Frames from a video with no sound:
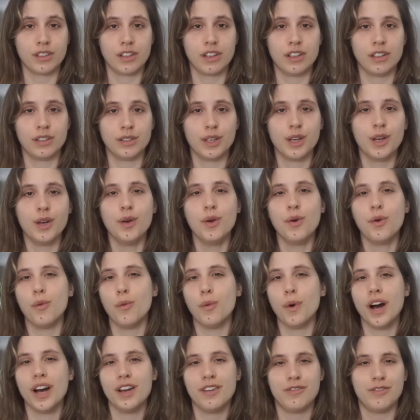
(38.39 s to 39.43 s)
called
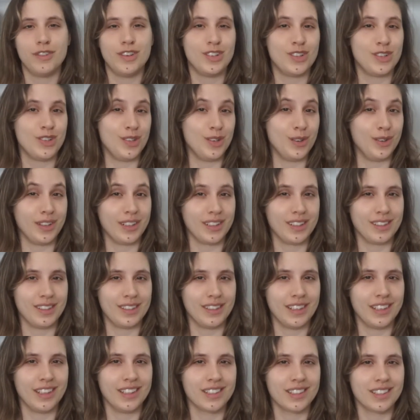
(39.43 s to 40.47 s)
Why Fish Don't
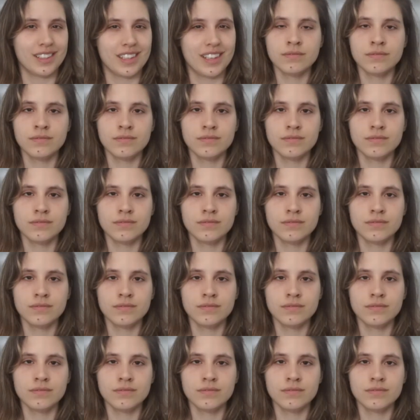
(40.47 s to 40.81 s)
Exist.